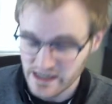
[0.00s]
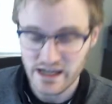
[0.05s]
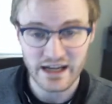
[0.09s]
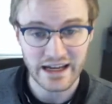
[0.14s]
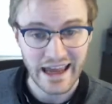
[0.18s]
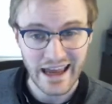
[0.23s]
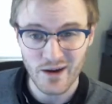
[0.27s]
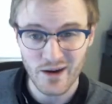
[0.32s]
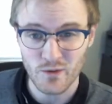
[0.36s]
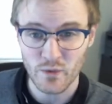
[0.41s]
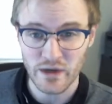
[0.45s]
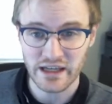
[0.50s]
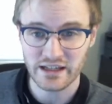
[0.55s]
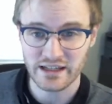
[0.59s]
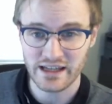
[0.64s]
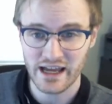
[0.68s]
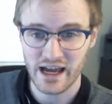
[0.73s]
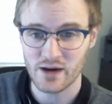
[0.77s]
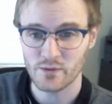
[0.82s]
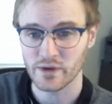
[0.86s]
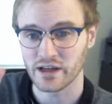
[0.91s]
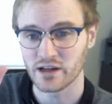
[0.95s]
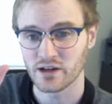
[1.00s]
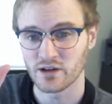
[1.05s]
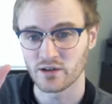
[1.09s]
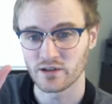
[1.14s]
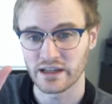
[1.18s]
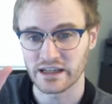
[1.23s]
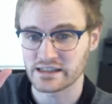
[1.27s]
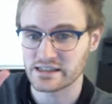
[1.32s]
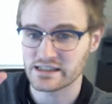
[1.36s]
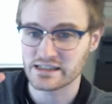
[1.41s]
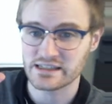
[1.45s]
Again, we could count. We could go
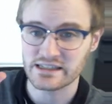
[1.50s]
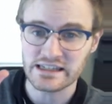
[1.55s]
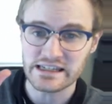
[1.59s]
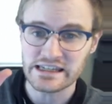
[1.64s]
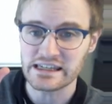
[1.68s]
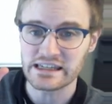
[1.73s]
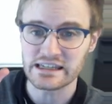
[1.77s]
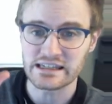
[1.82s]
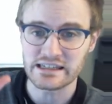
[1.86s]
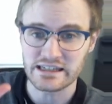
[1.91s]
like C,